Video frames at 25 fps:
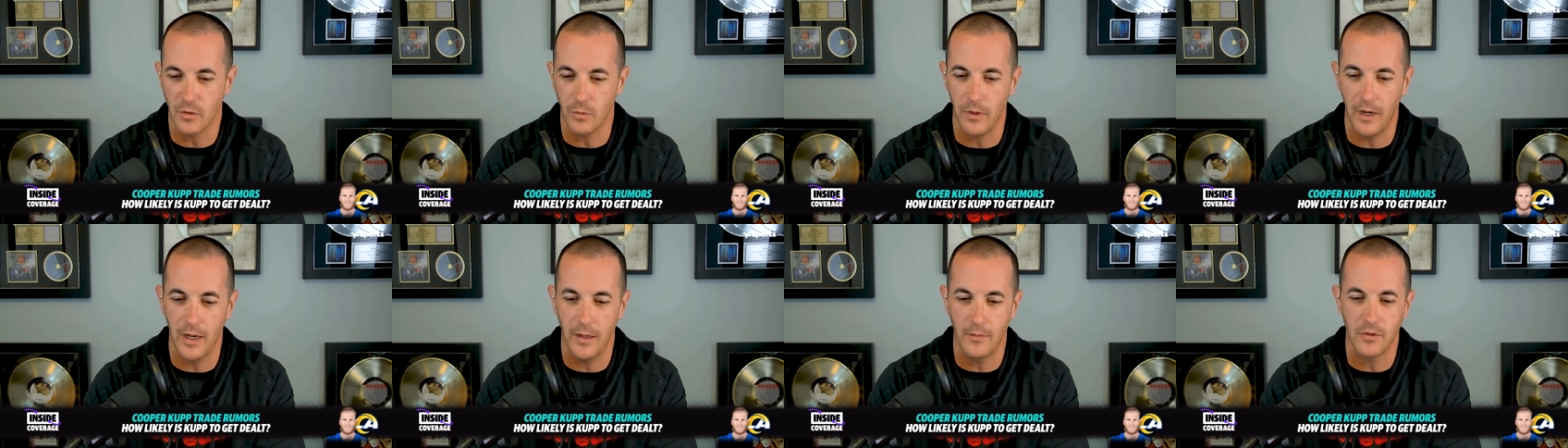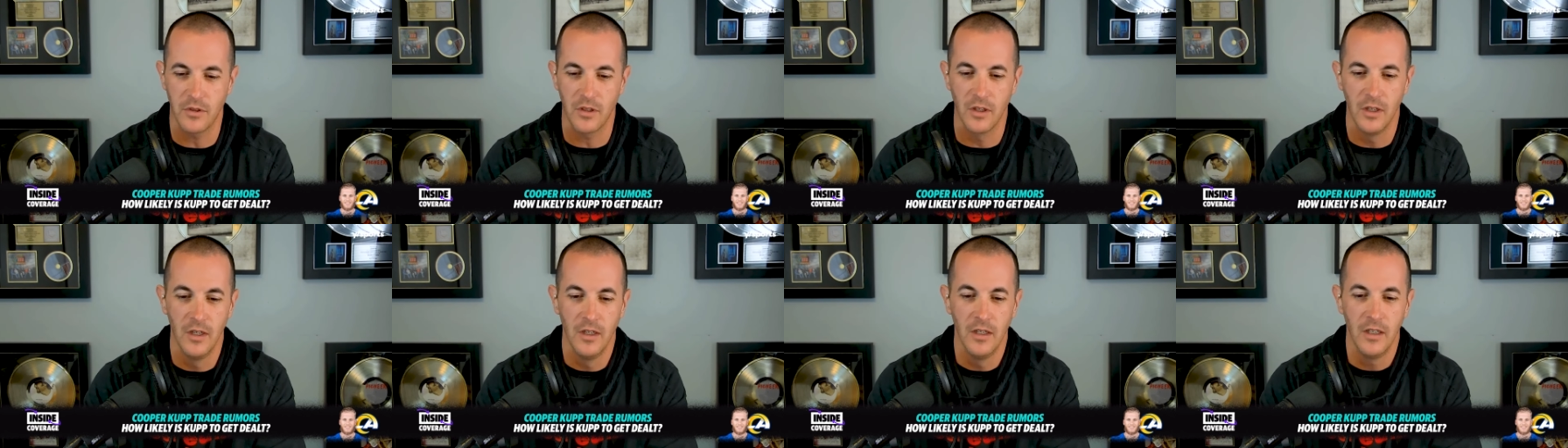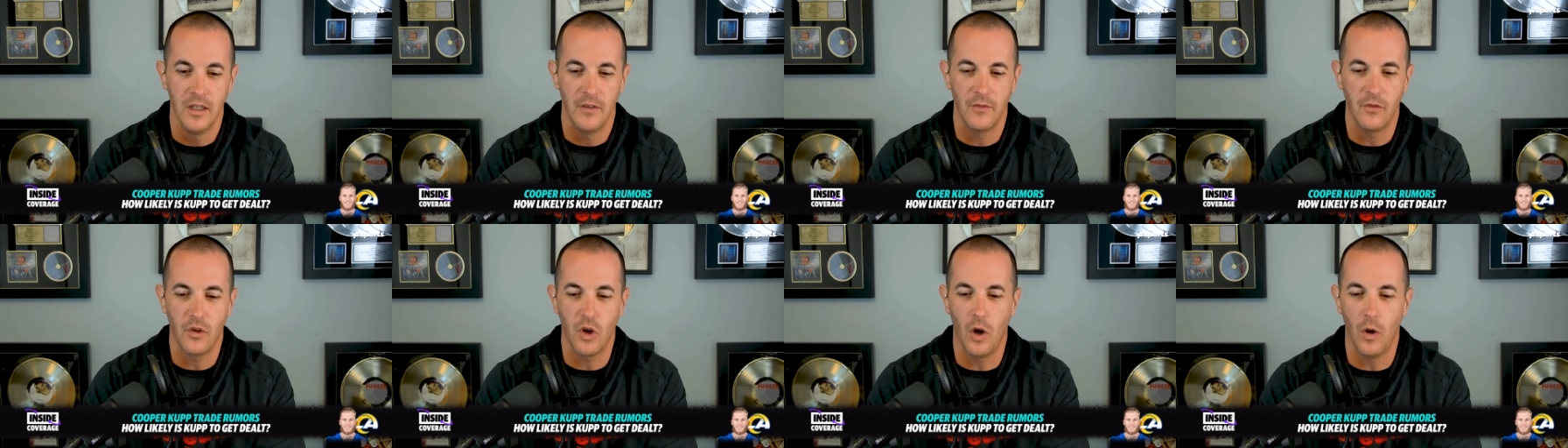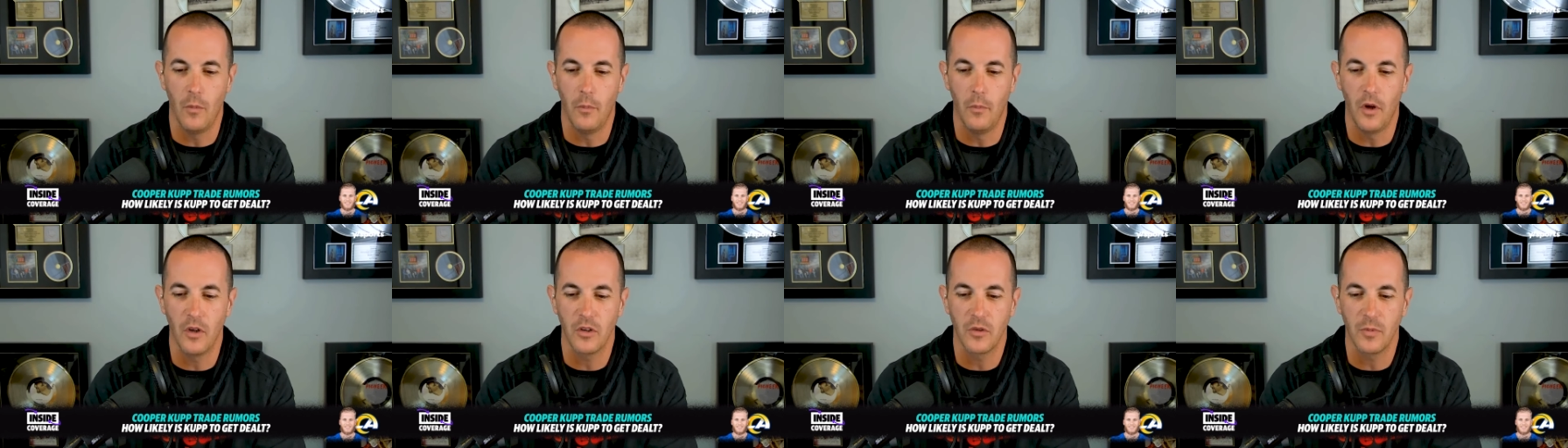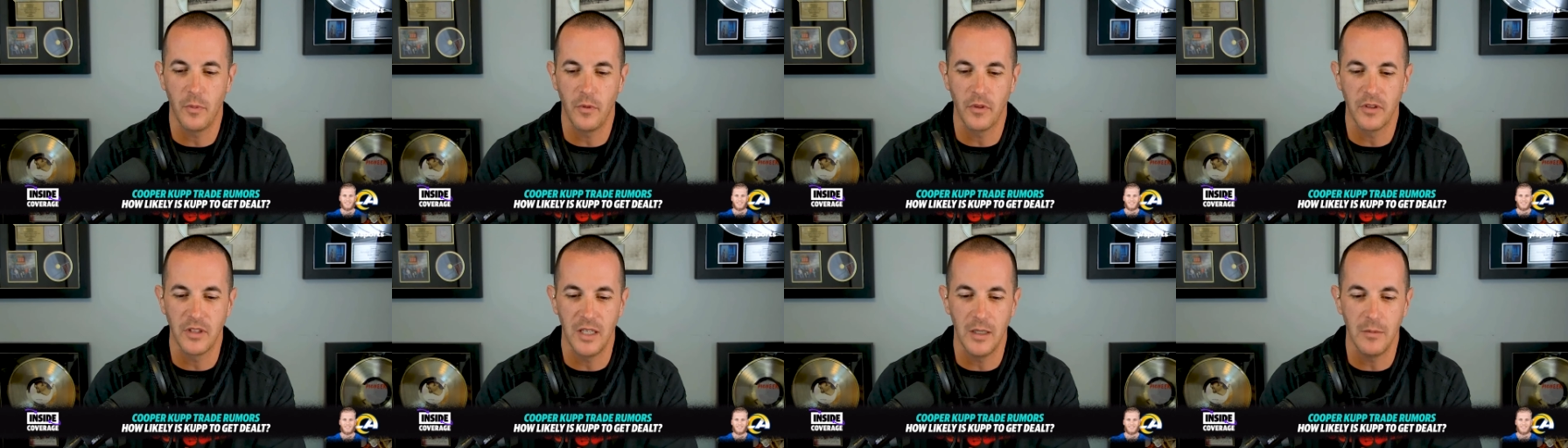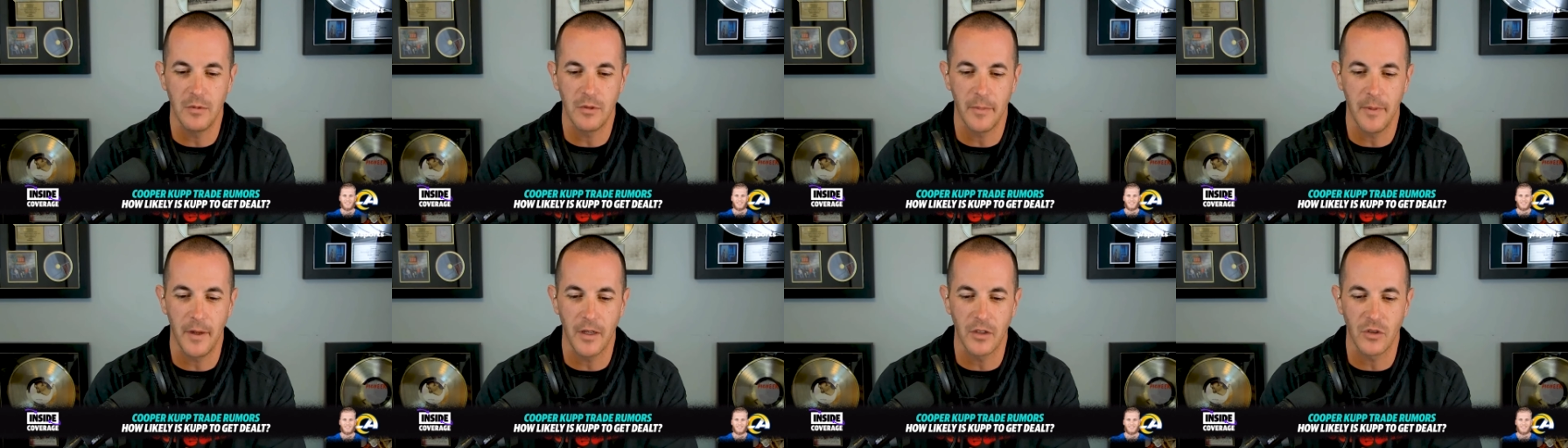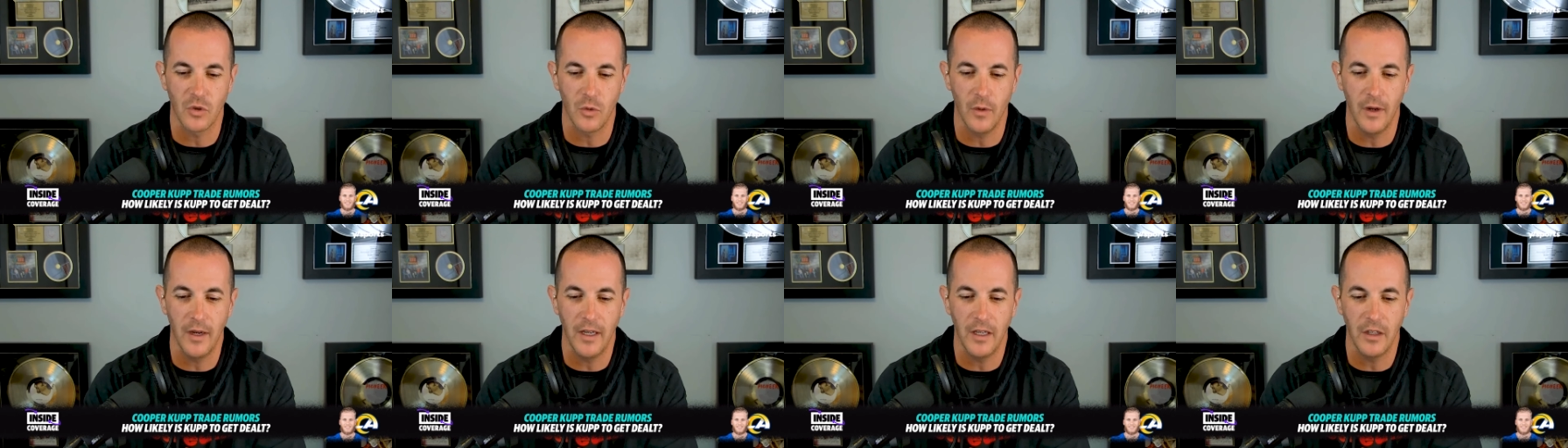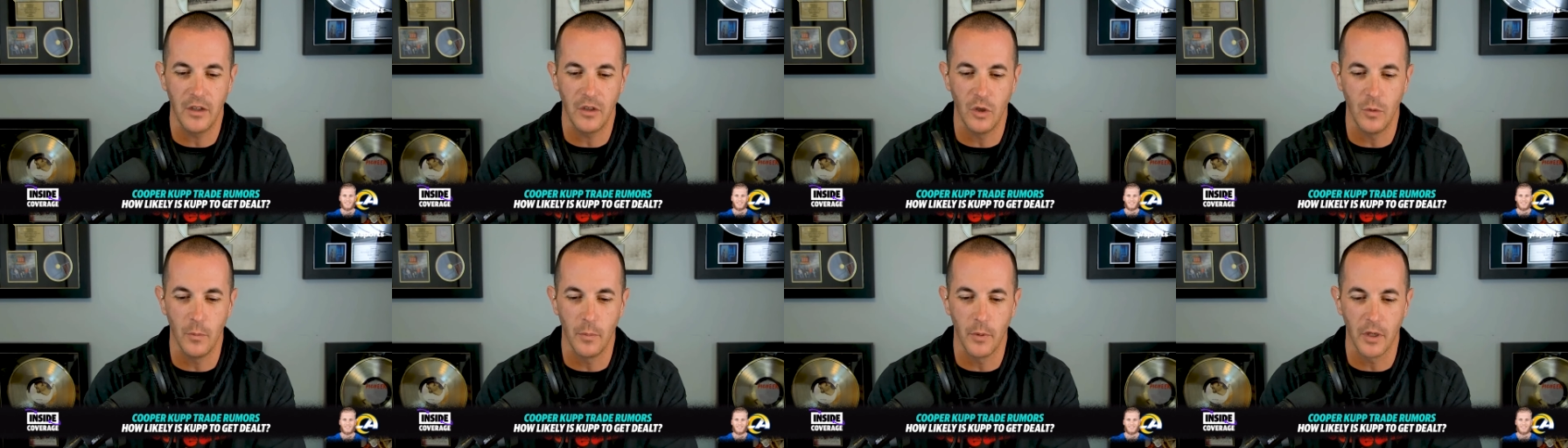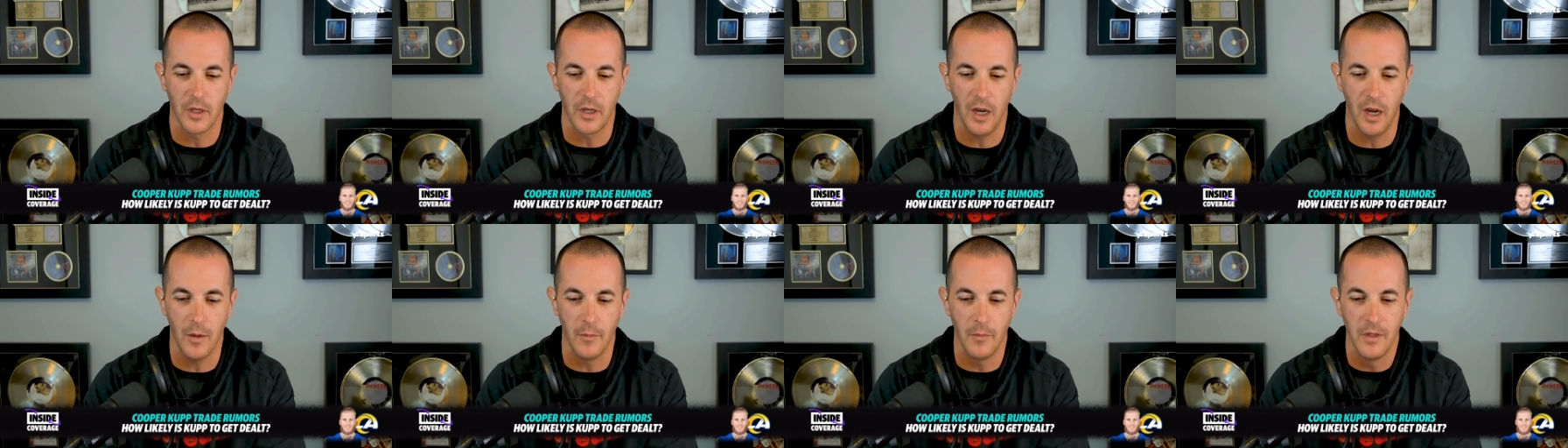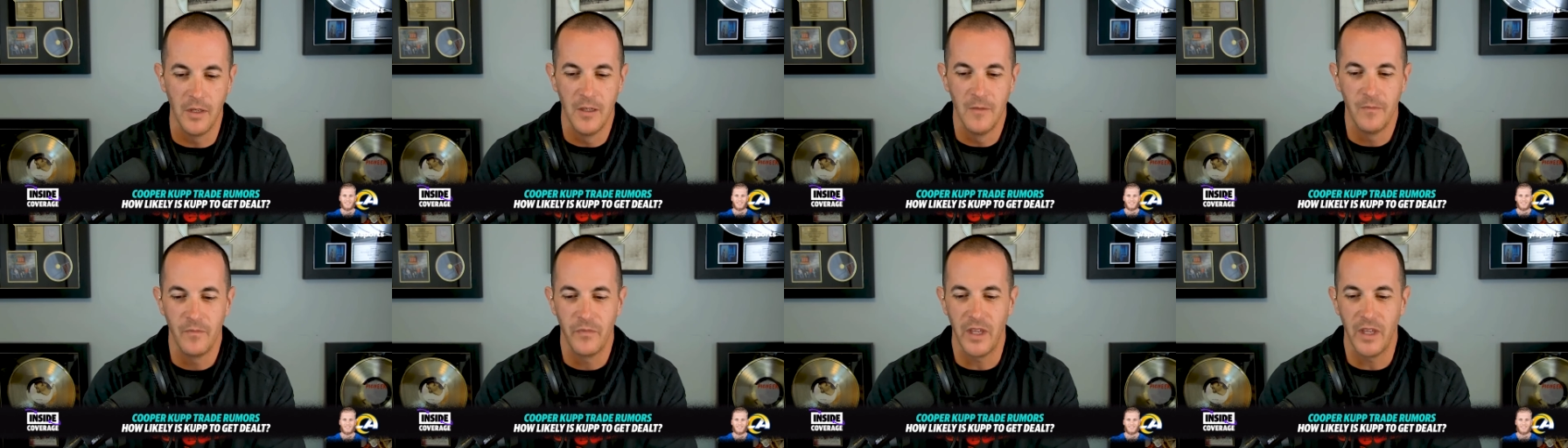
the Rams have called multiple teams about trading Cooper Kupp,